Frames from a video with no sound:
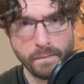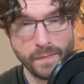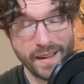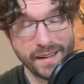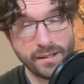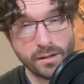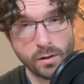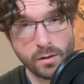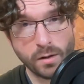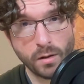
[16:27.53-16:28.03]
I
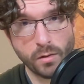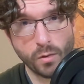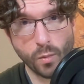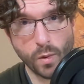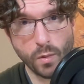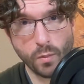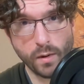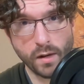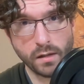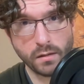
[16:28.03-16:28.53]
don't know that
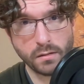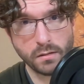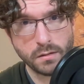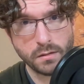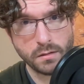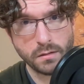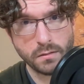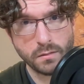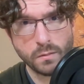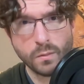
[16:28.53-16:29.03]
we will.
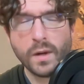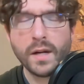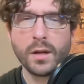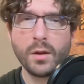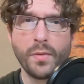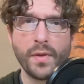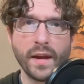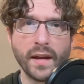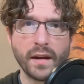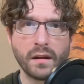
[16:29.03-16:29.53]
What do you
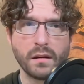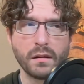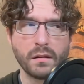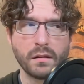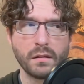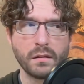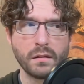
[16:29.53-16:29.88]
think?